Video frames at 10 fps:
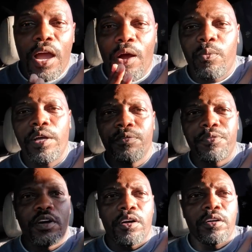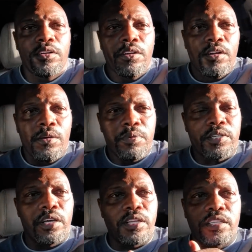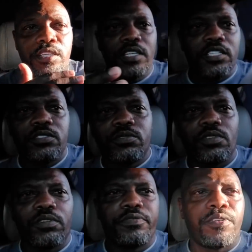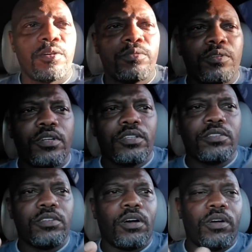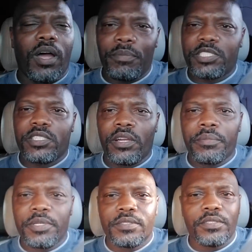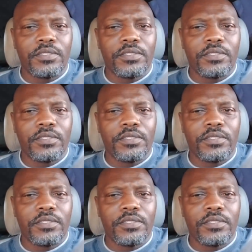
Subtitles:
I waited for her because I seen that she was on the phone. You know, I'm a gentleman.